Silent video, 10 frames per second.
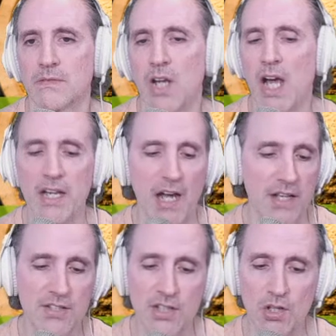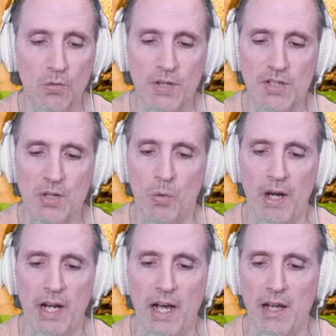I see no reason why
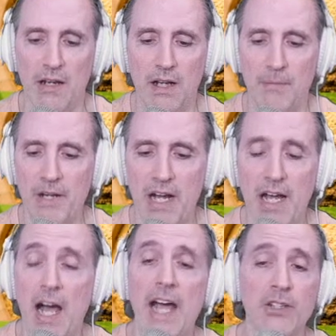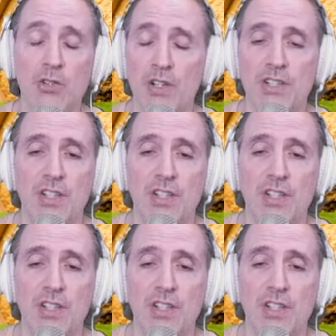not. I mean, I trust